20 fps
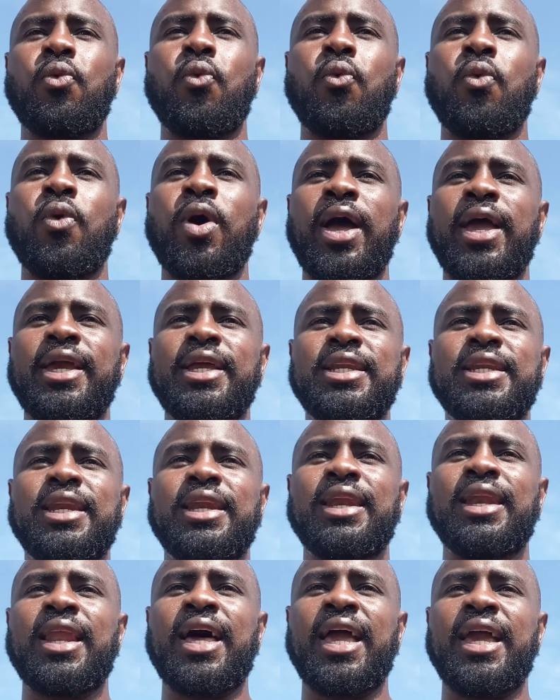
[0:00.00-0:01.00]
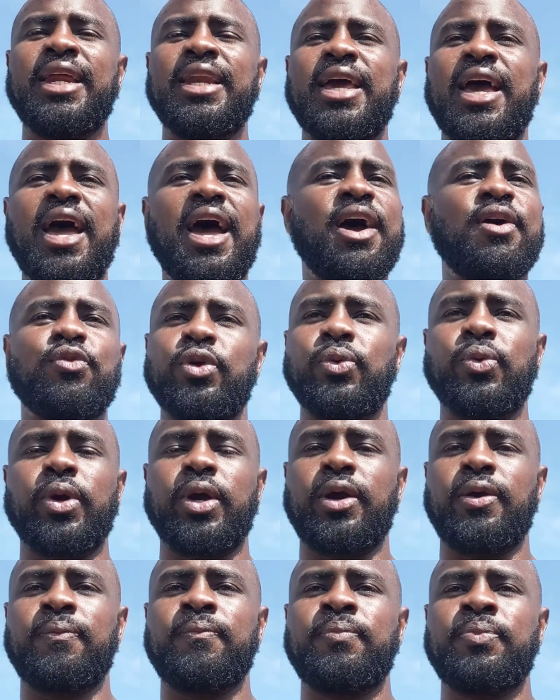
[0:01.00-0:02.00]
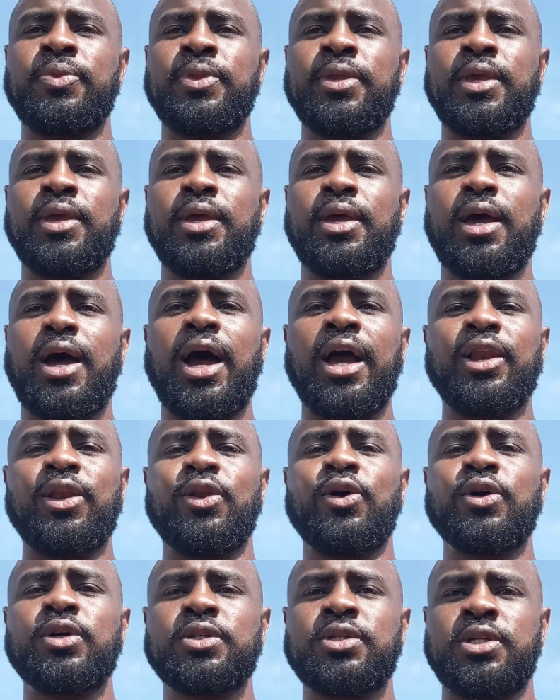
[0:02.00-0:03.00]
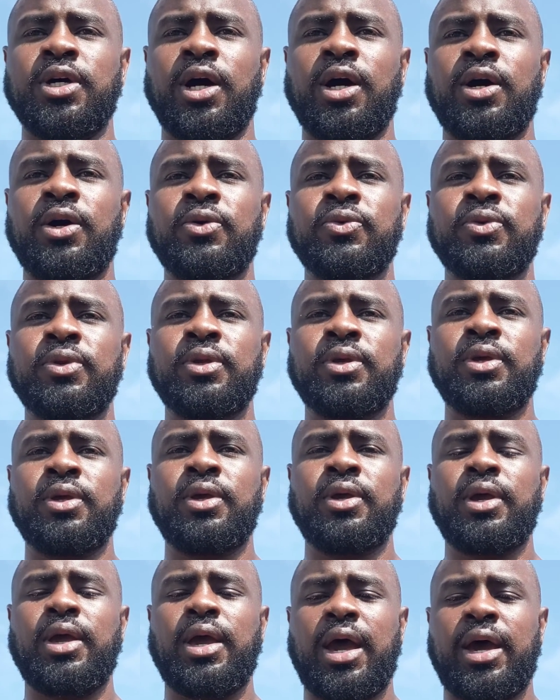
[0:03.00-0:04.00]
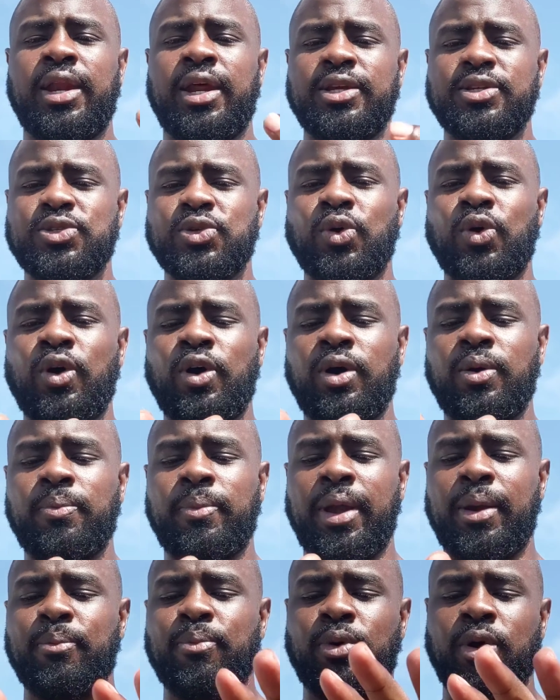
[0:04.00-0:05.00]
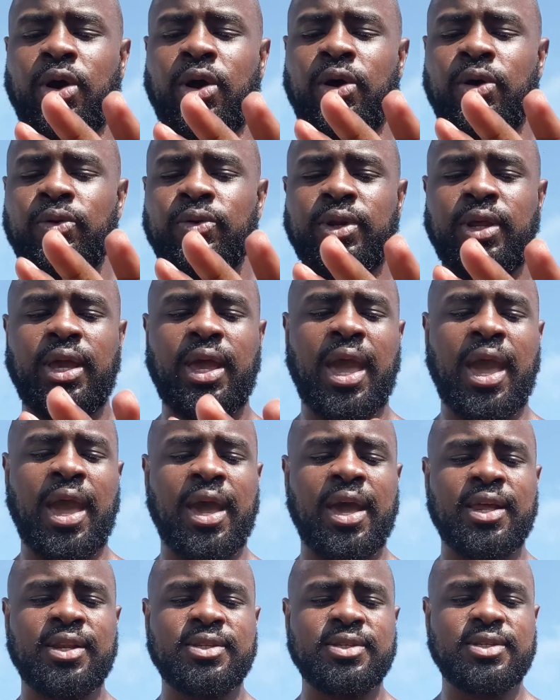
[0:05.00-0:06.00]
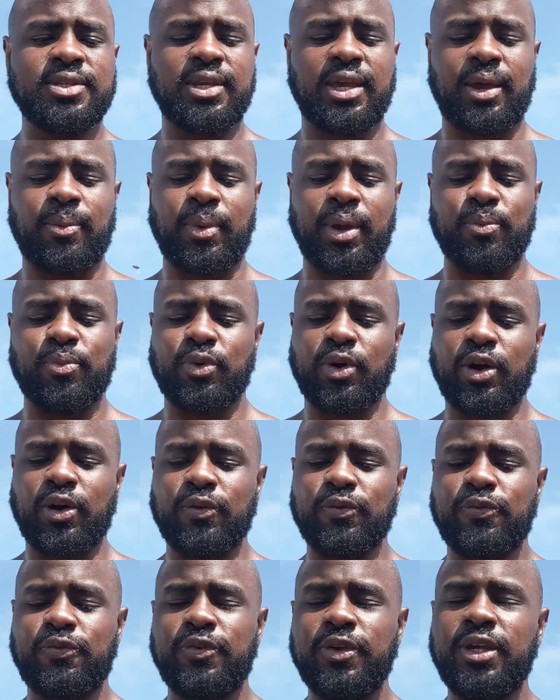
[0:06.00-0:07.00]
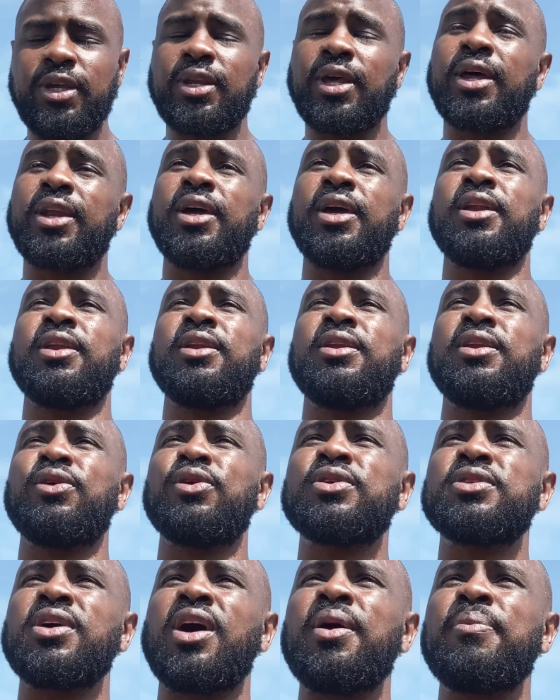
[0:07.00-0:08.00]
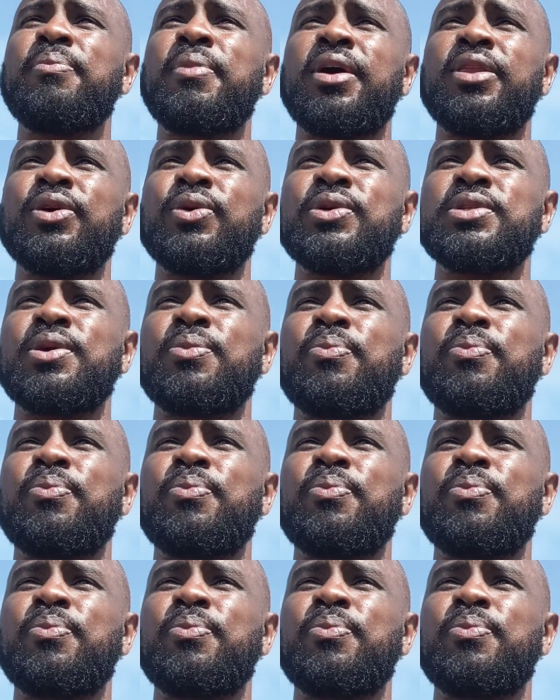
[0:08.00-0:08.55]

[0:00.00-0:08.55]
white light everywhere. I looked down and I saw my brown hands and my brown feet, and I looked up and there was a